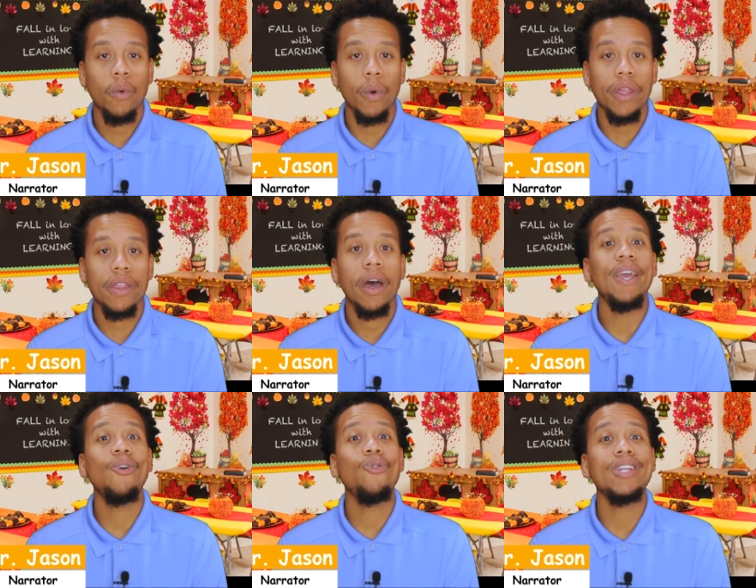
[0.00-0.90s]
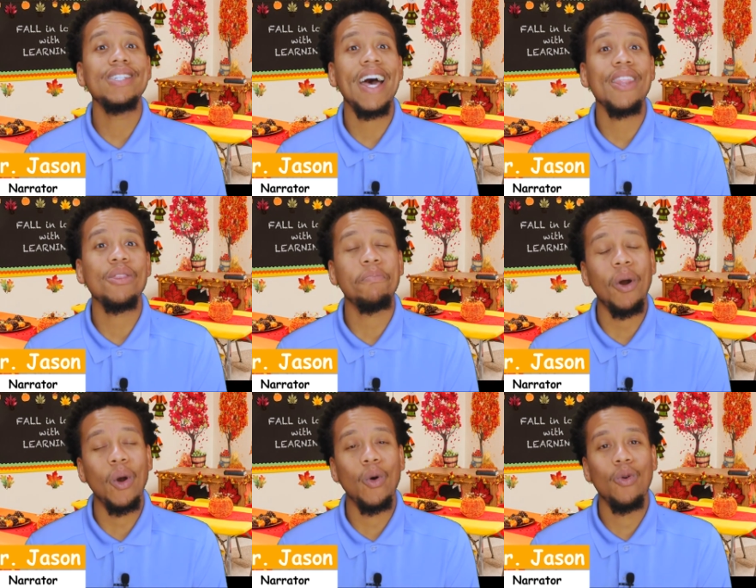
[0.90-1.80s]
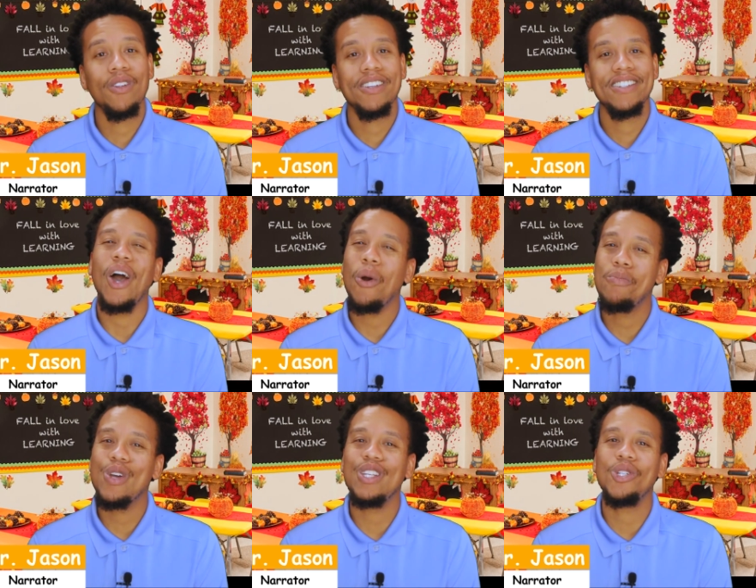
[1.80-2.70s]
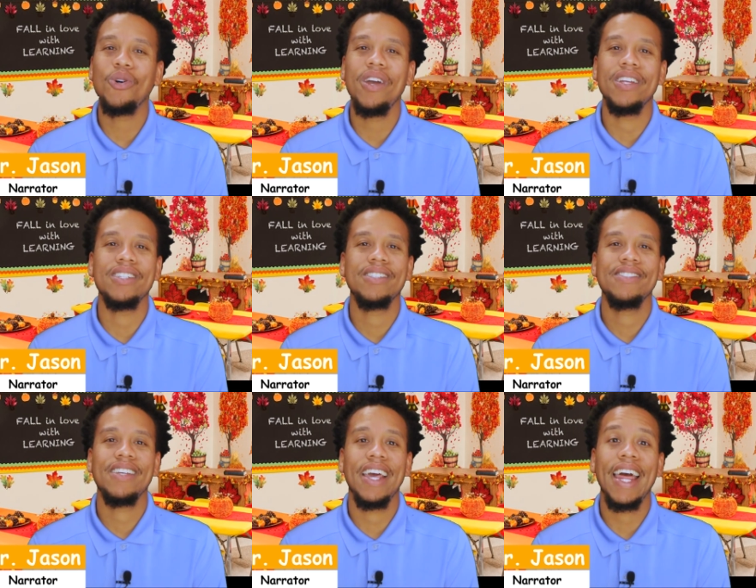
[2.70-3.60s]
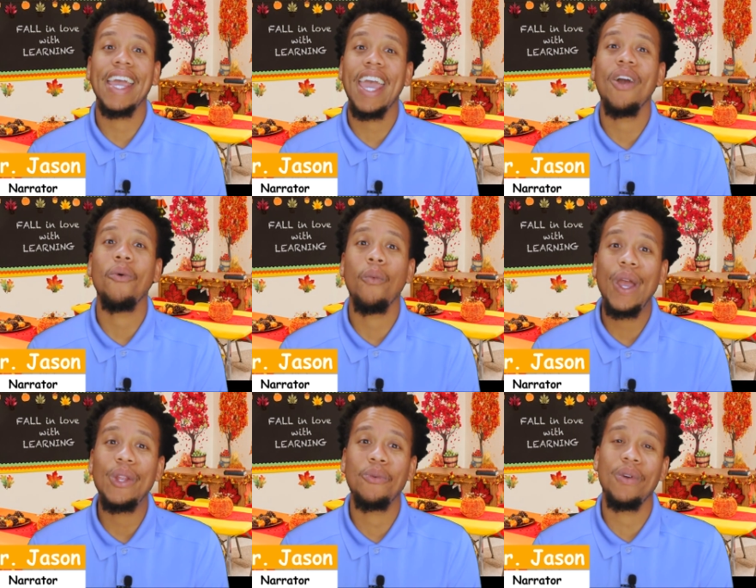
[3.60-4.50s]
with Penguins at the Pole. I hope you can join us, and I can't wait to